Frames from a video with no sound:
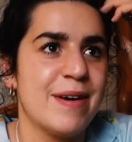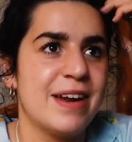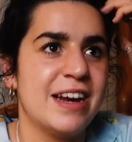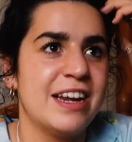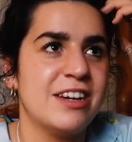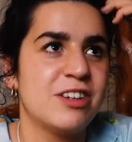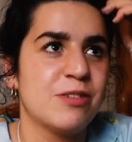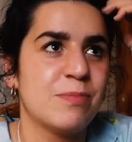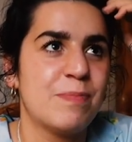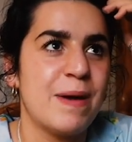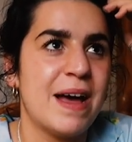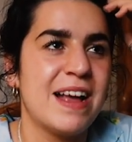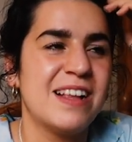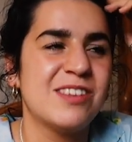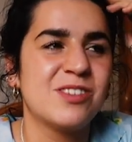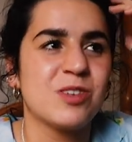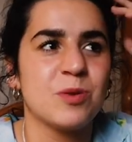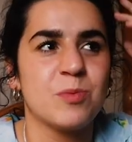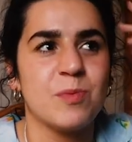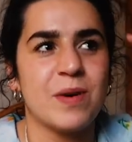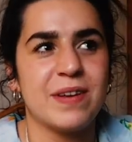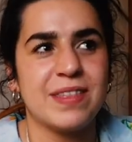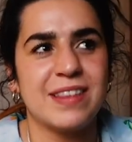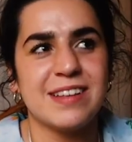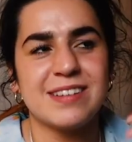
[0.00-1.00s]
and it depends
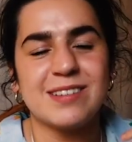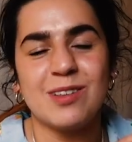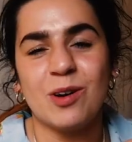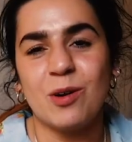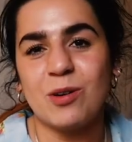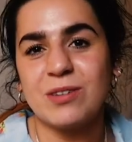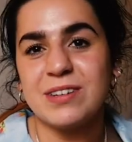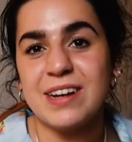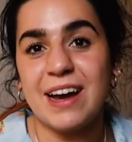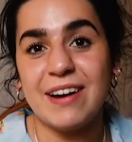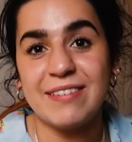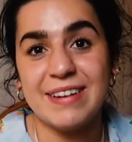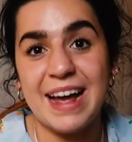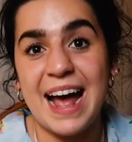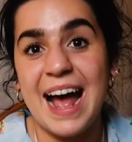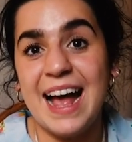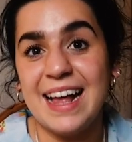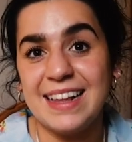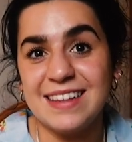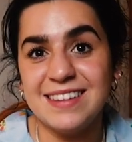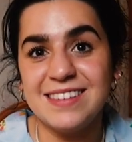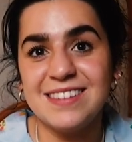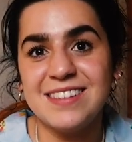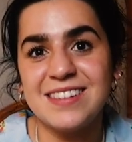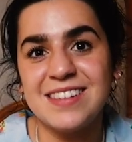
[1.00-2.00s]
on when this lockdown
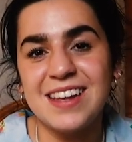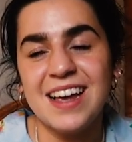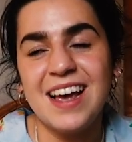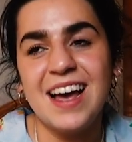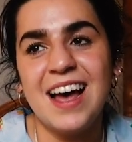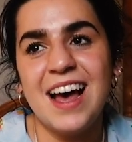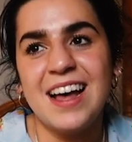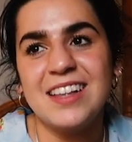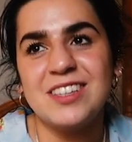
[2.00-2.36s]
ends,